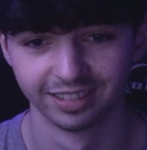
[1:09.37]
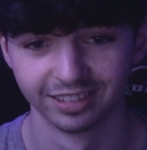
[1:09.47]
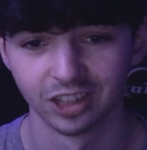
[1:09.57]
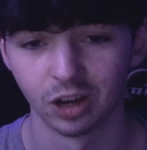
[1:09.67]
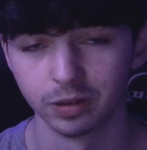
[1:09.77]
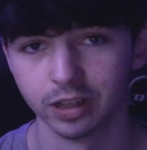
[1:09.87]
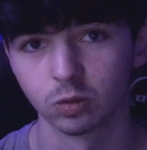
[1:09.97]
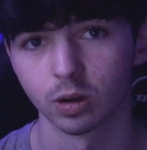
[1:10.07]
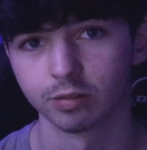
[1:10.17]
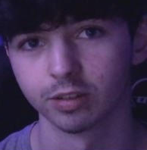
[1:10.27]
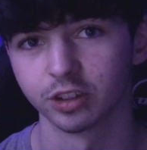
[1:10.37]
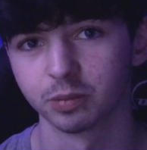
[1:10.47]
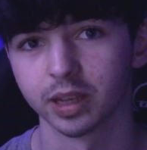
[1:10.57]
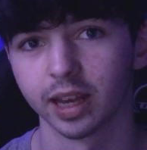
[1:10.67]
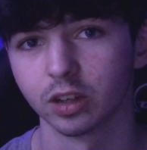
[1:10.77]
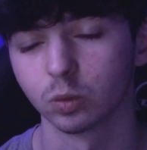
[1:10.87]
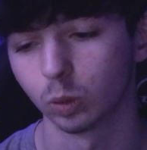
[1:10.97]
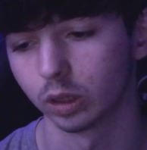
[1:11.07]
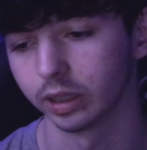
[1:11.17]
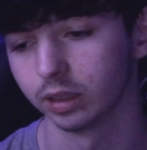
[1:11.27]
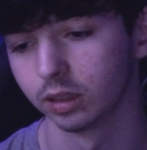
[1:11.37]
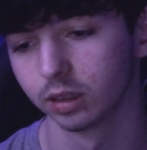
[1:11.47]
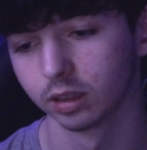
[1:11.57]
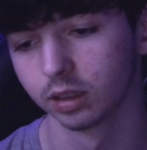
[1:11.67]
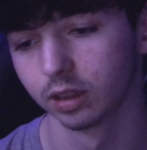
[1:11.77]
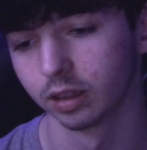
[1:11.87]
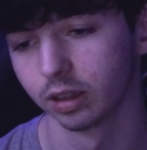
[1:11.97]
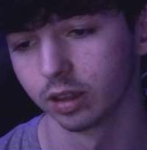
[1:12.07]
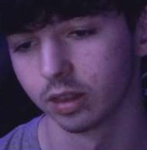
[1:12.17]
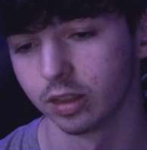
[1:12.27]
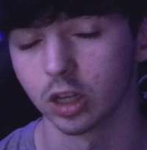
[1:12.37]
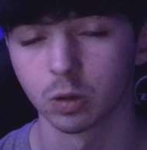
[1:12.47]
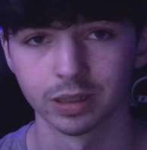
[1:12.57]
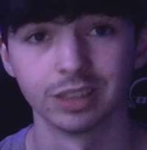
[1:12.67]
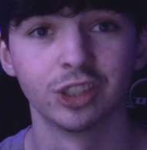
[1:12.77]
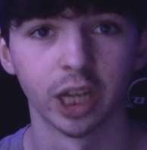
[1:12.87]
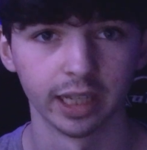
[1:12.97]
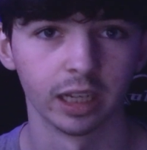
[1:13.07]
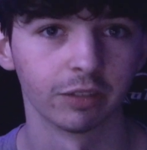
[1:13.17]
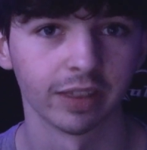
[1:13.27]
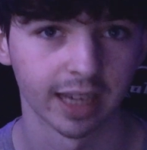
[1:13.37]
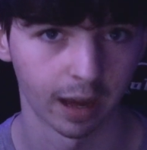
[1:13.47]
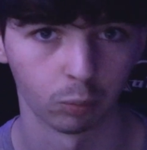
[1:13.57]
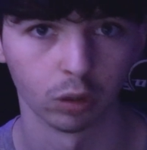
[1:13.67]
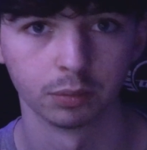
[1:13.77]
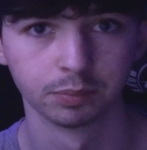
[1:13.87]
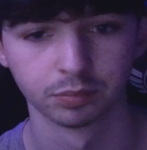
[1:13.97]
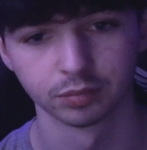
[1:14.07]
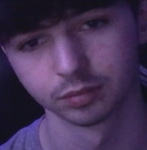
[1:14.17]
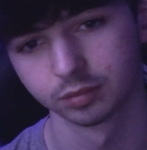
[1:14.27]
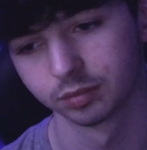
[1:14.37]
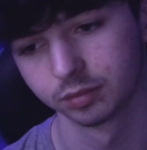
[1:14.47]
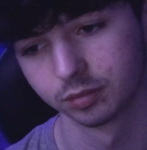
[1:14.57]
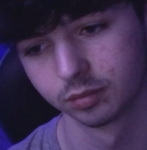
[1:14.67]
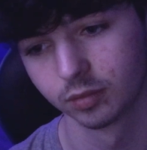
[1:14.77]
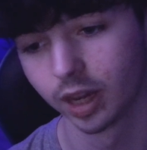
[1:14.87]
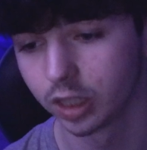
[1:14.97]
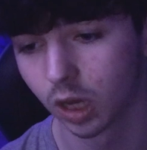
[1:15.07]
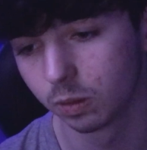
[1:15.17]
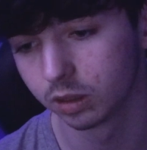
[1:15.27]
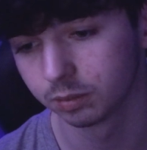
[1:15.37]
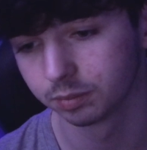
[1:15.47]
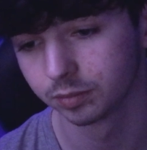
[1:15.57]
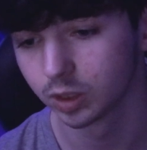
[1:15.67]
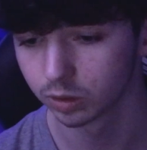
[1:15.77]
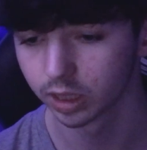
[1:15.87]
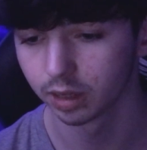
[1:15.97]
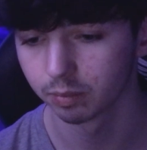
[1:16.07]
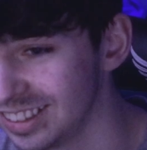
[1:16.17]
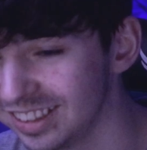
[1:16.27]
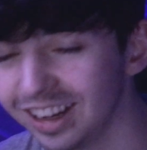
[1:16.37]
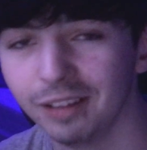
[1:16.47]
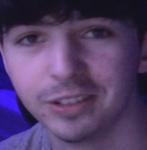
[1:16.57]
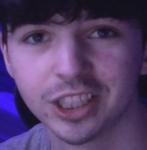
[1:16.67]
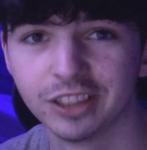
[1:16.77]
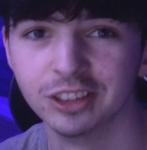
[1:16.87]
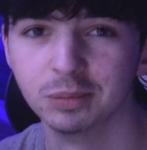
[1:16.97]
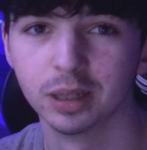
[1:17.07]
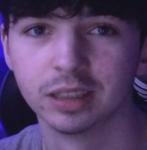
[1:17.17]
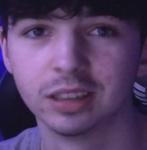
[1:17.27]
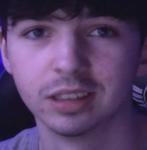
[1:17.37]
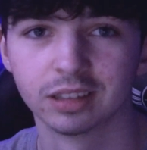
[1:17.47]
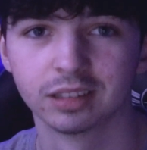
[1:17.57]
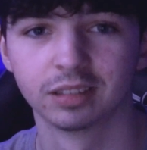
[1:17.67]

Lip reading: Darwin is right in front of me, hence why the aggressive shaking of the camera. Hey Darwin, you okay? I would show you, but I can't.